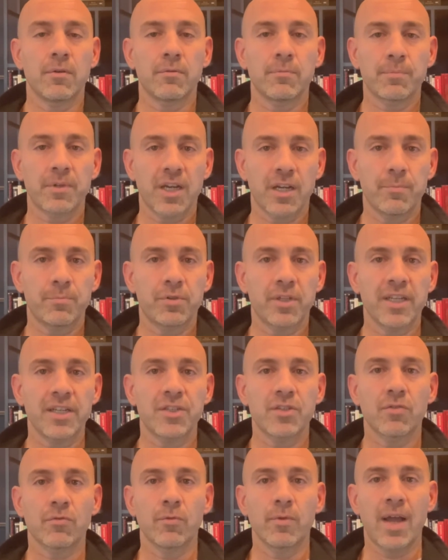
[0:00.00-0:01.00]
kind of
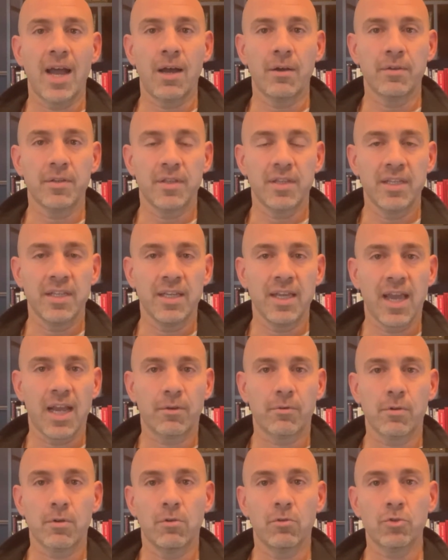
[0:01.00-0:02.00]
placed throughout the
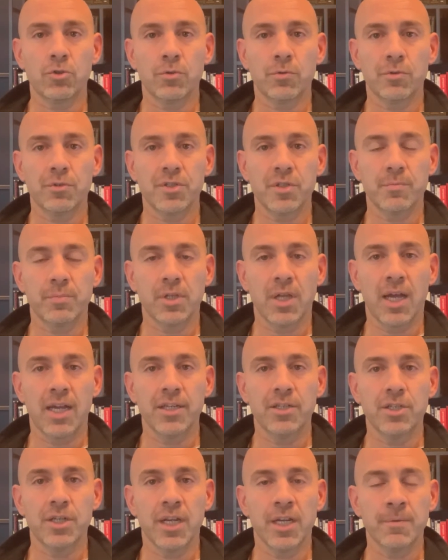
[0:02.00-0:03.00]
agricultural
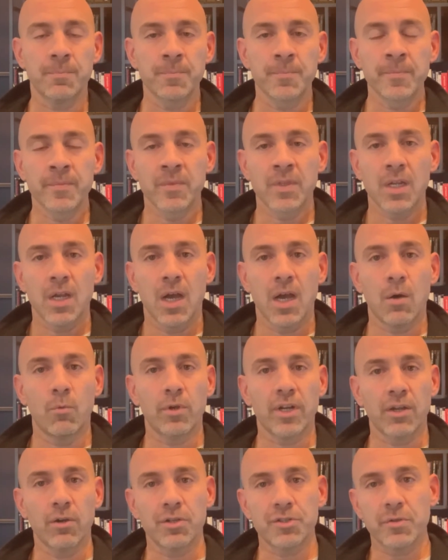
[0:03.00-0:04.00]
supply chain.
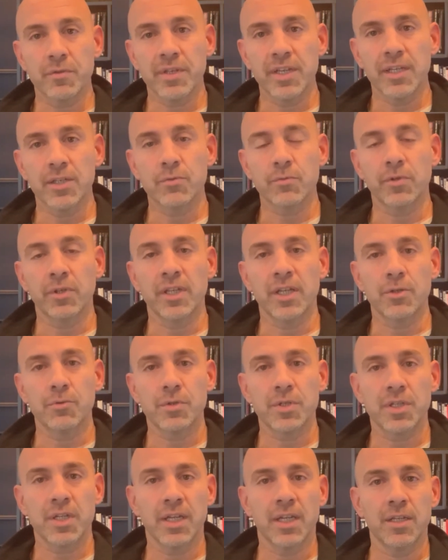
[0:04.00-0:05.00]
What I also think is really
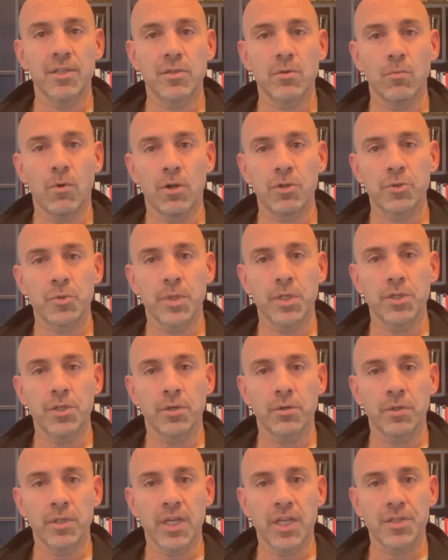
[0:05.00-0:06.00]
interesting is the Wall Street
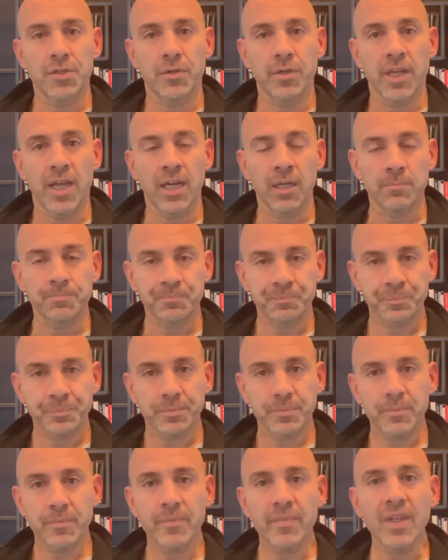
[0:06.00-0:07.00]
Journal yesterday
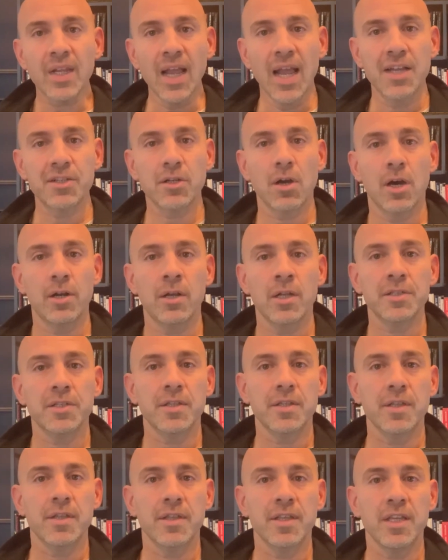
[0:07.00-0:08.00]
has caught on to
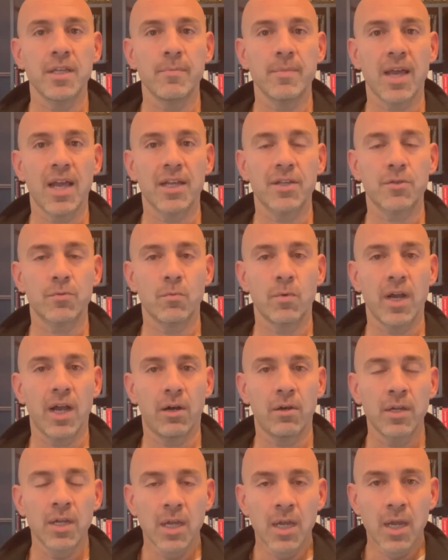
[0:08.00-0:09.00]
the theme as
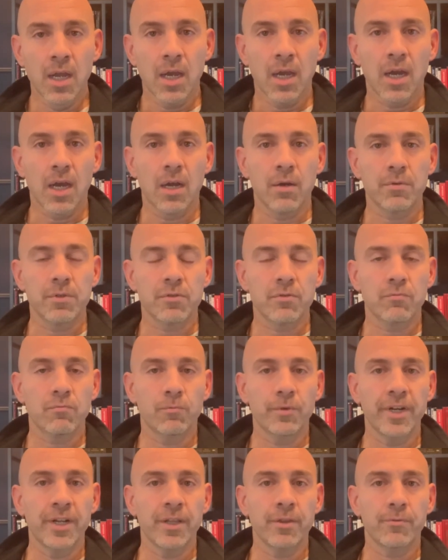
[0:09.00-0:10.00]
well. I was
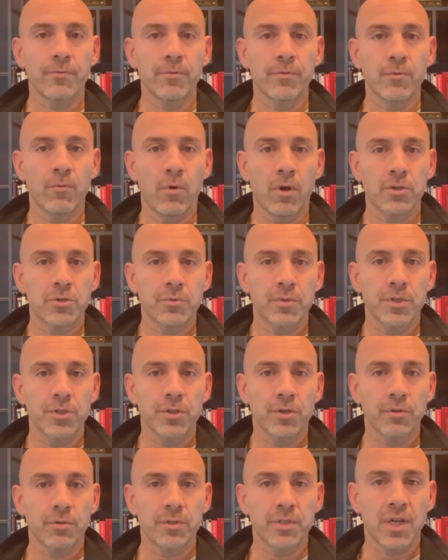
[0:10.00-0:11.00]
reading through the
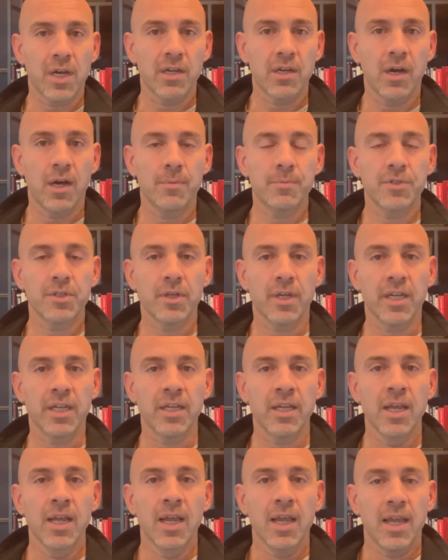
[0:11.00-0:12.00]
wallstreetjournal.com
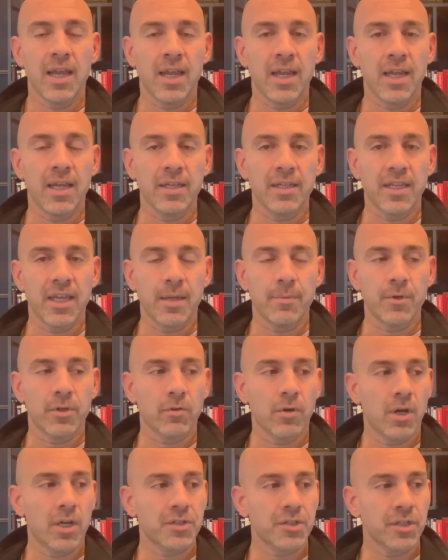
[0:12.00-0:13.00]
site and came
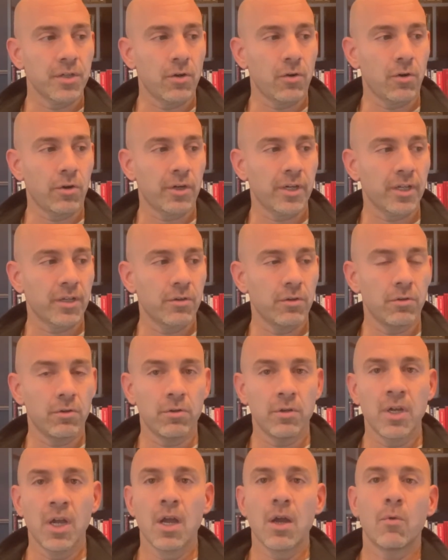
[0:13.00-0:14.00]
across an
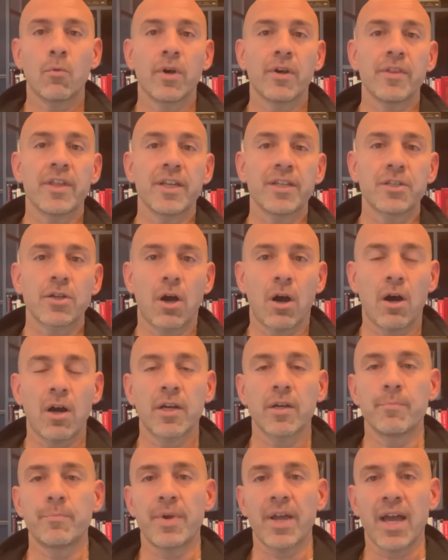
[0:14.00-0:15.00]
article where they
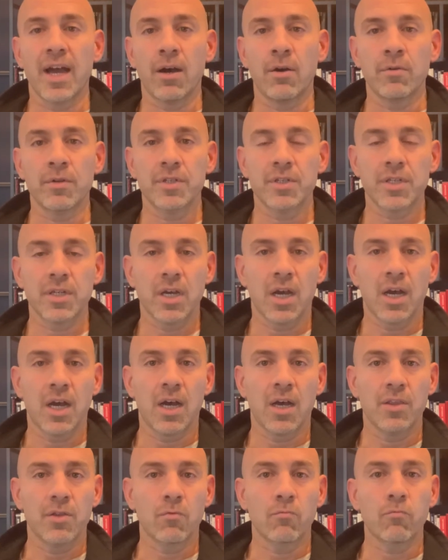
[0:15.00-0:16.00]
talk about
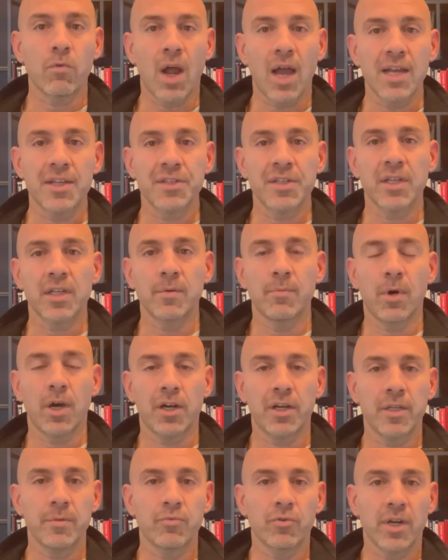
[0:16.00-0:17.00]
the rising
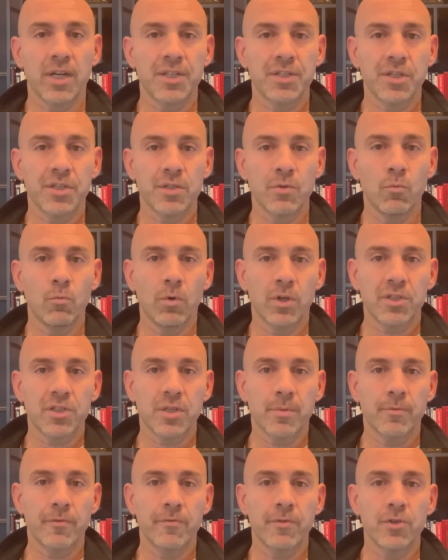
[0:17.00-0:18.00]
commodity prices and what
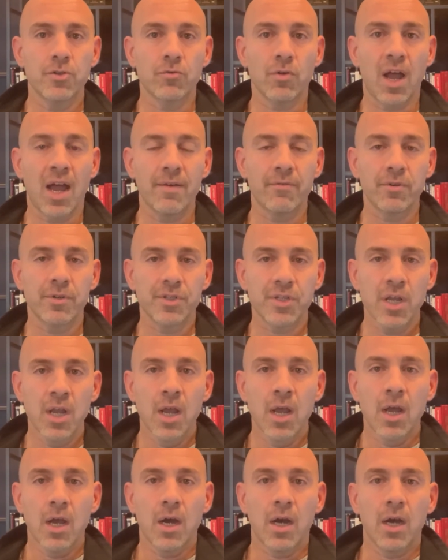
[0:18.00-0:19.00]
some of the drivers
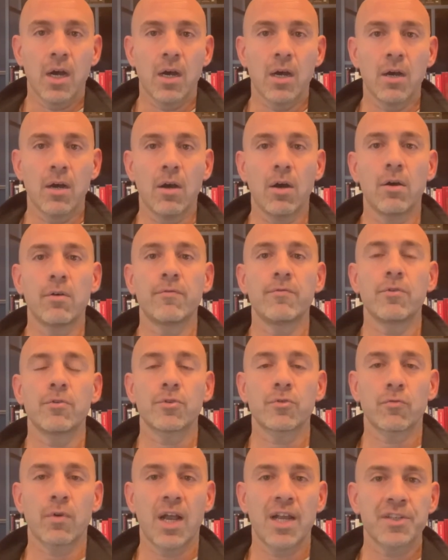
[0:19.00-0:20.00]
of
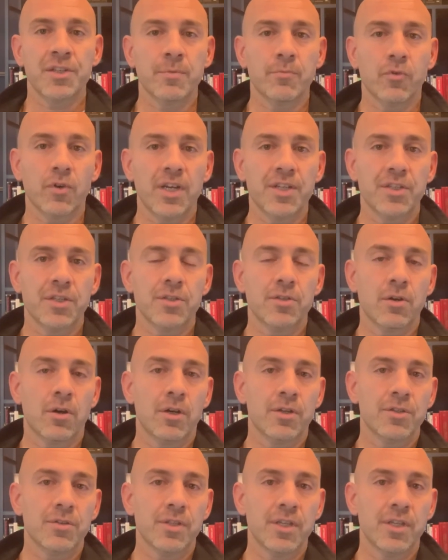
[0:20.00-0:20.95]
those rising prices are. So they